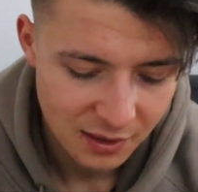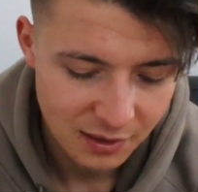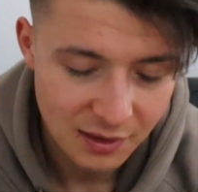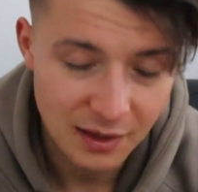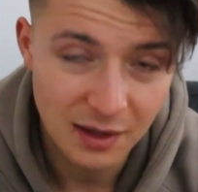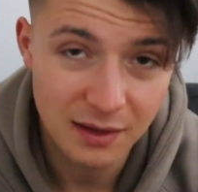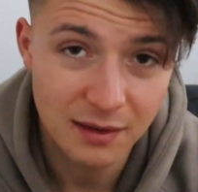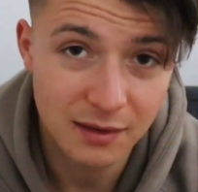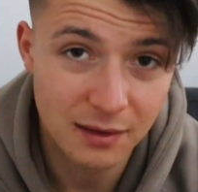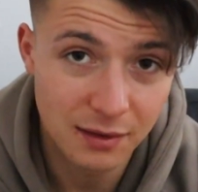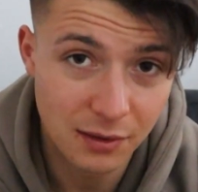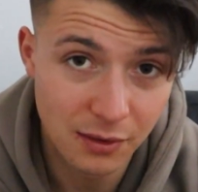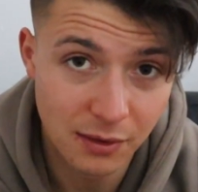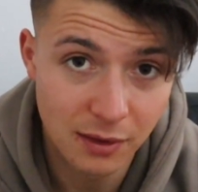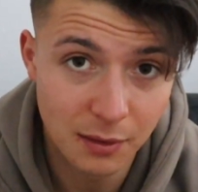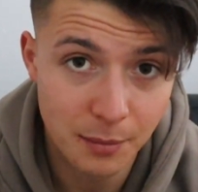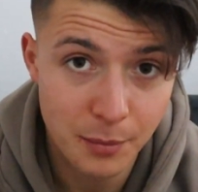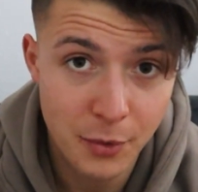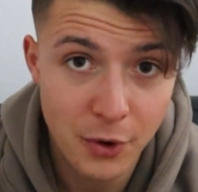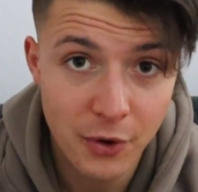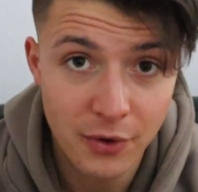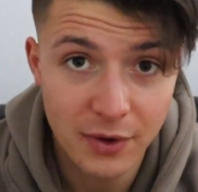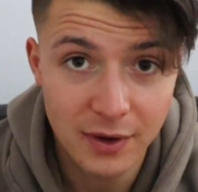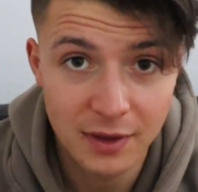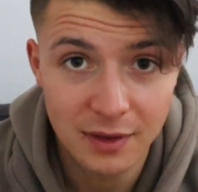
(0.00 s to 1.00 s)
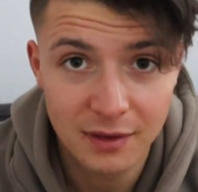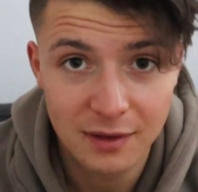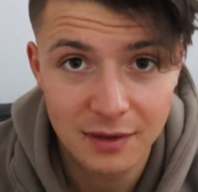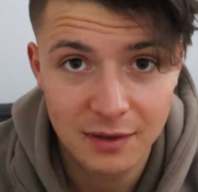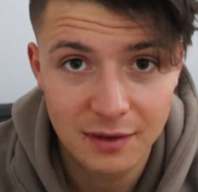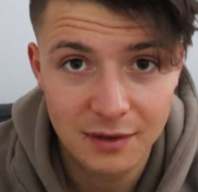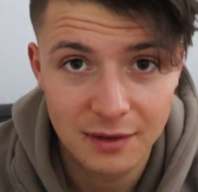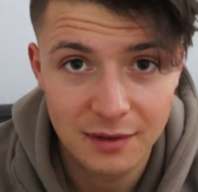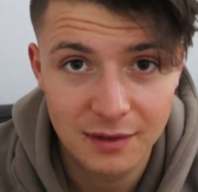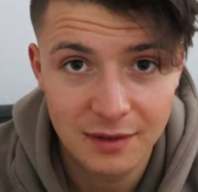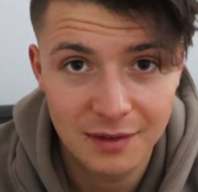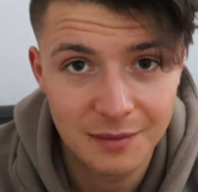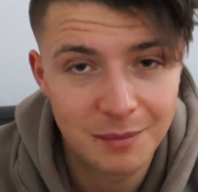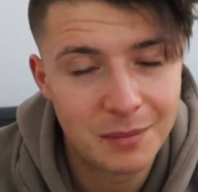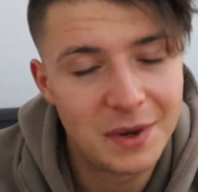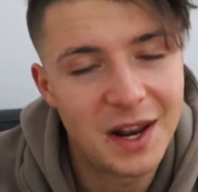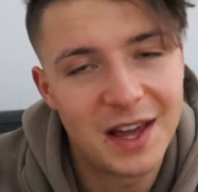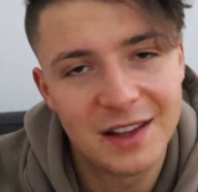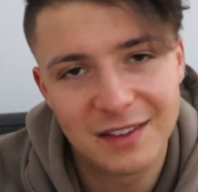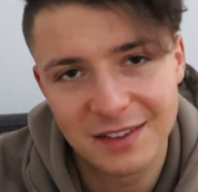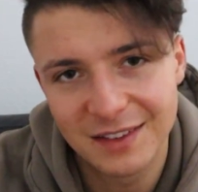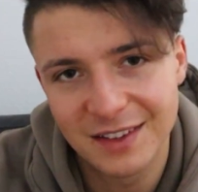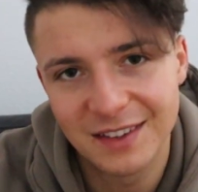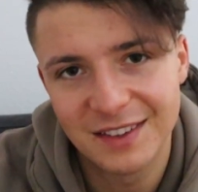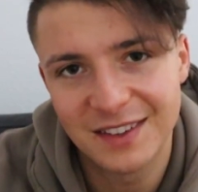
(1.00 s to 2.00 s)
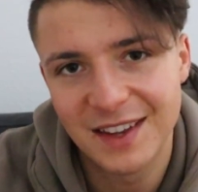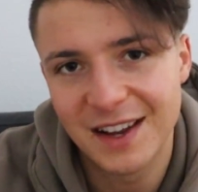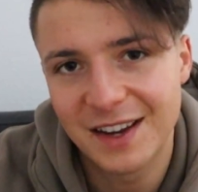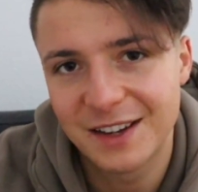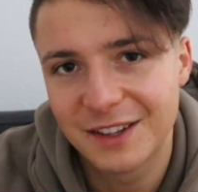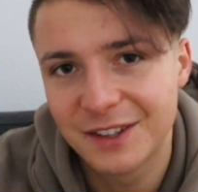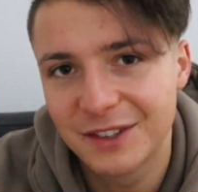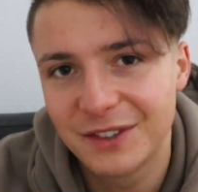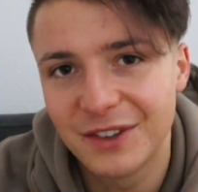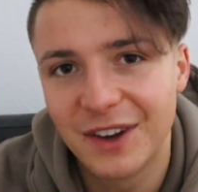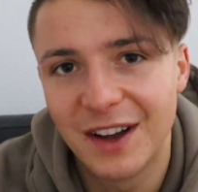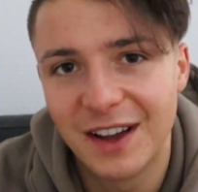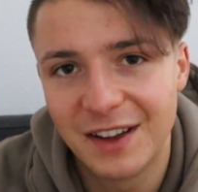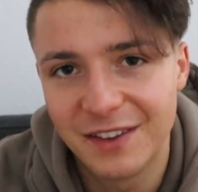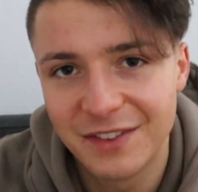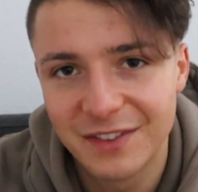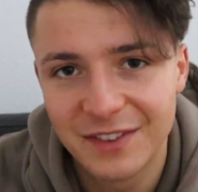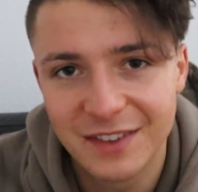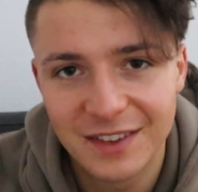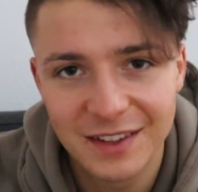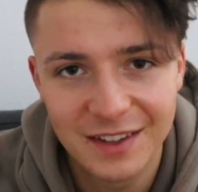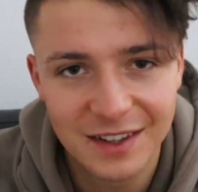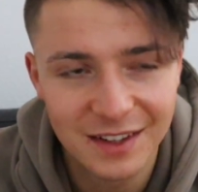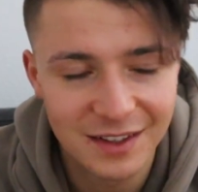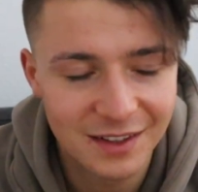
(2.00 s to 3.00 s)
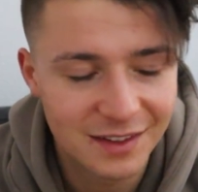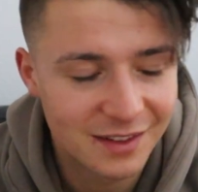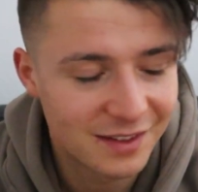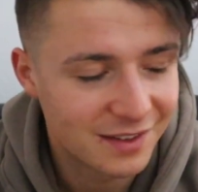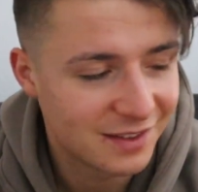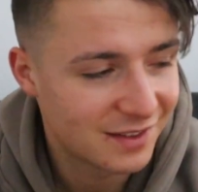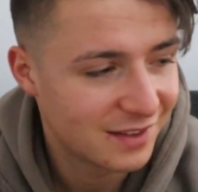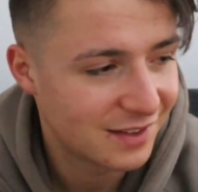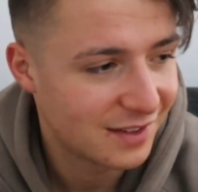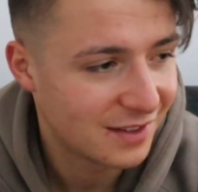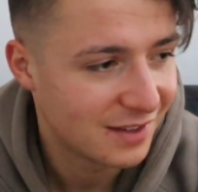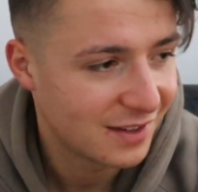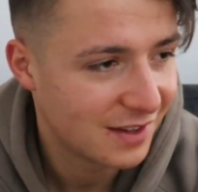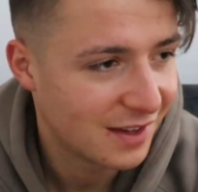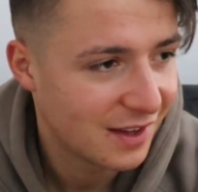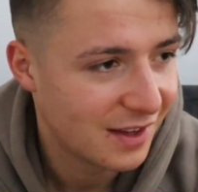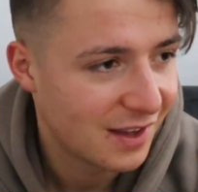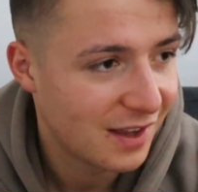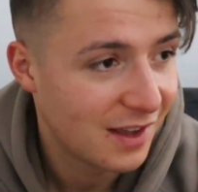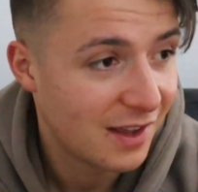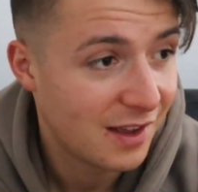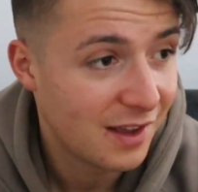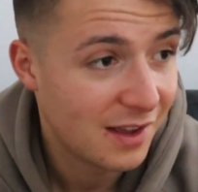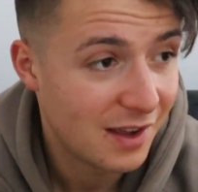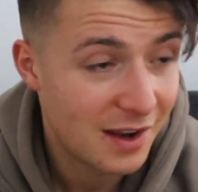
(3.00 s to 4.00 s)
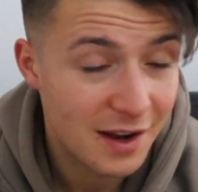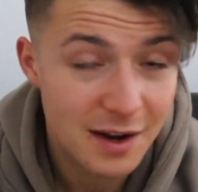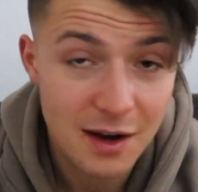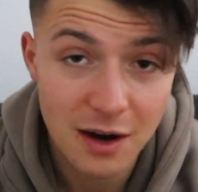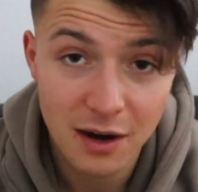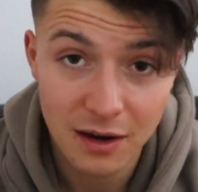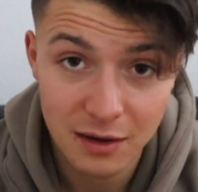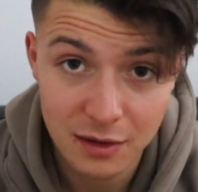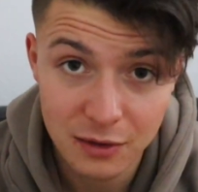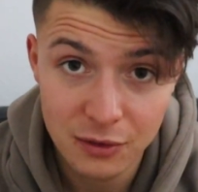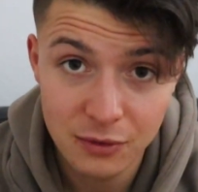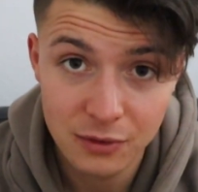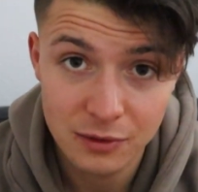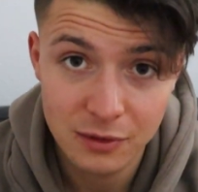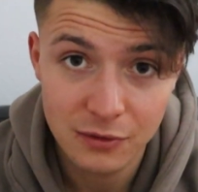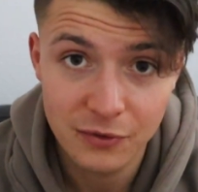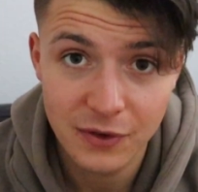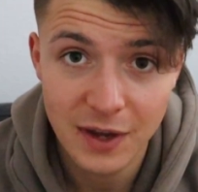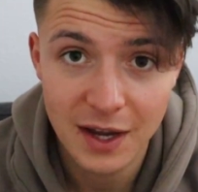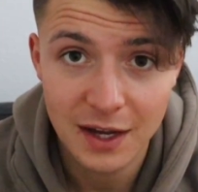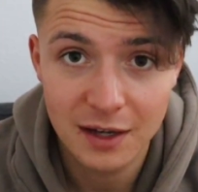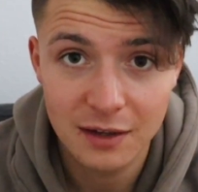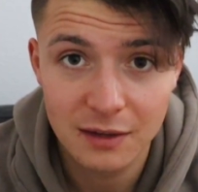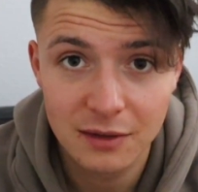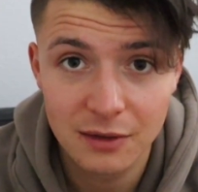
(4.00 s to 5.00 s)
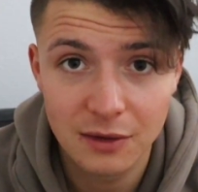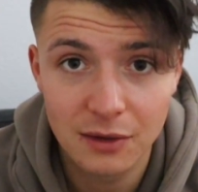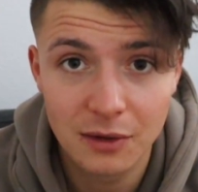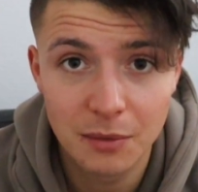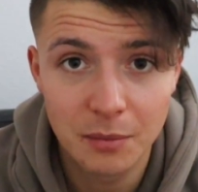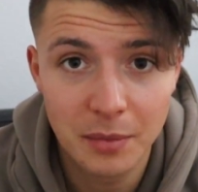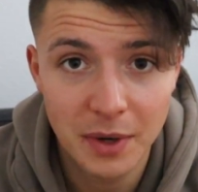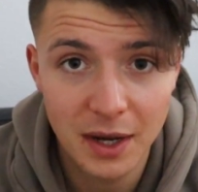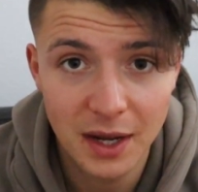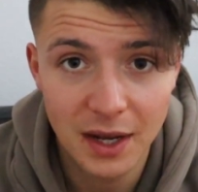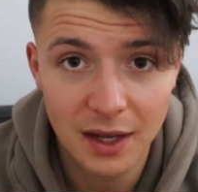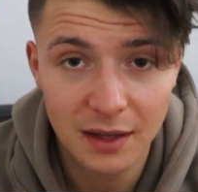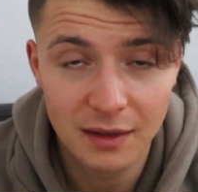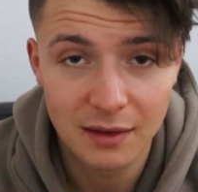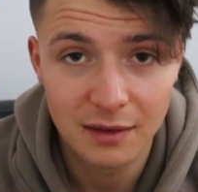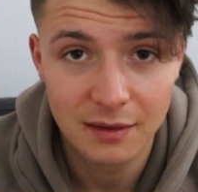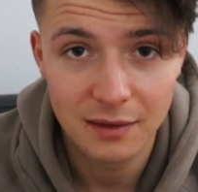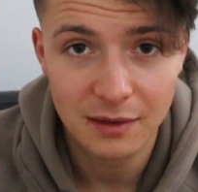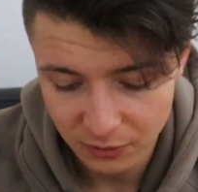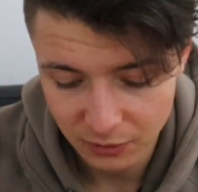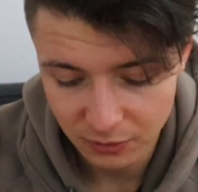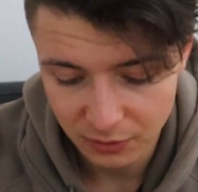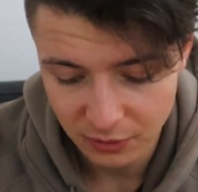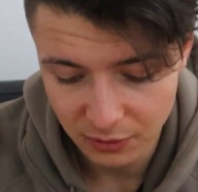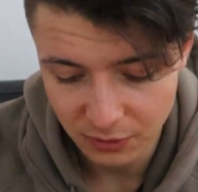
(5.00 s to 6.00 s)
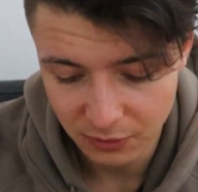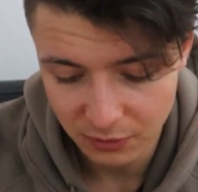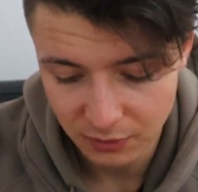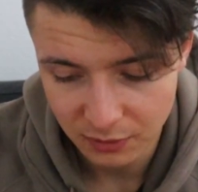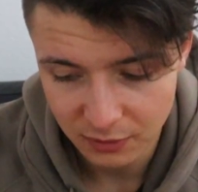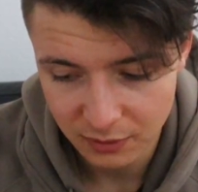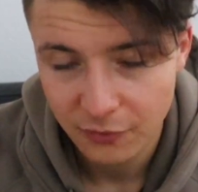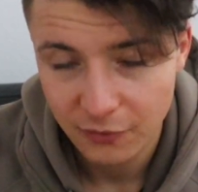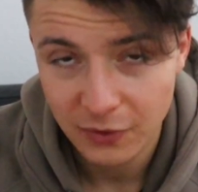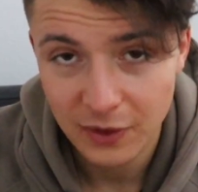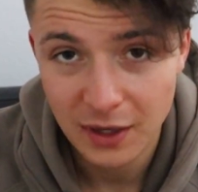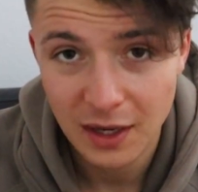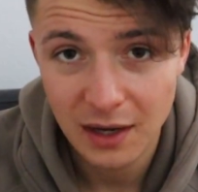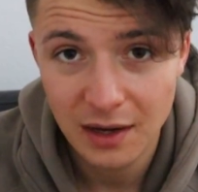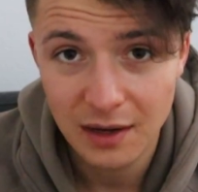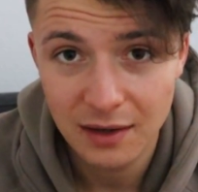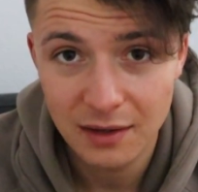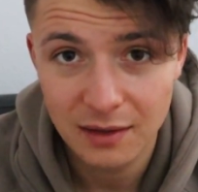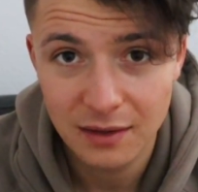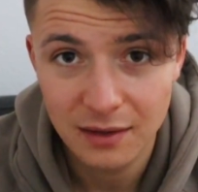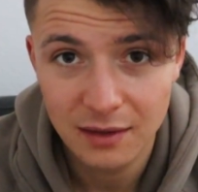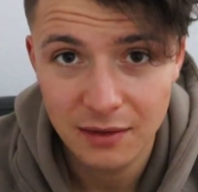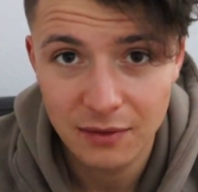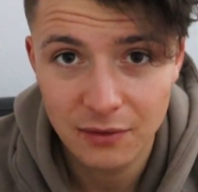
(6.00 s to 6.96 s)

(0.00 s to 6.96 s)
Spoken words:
That's another point. Plus the sex drive. That's another huge factor, but you don't feel